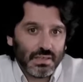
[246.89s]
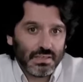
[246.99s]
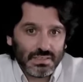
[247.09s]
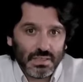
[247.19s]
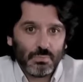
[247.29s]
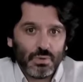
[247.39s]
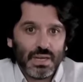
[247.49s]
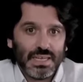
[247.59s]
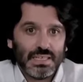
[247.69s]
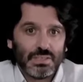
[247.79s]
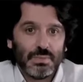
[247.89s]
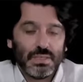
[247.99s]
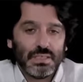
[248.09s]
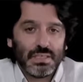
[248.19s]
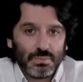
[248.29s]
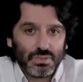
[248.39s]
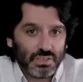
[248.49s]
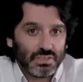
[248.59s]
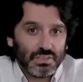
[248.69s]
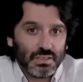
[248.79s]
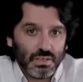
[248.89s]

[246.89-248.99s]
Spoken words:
simple and explicit images,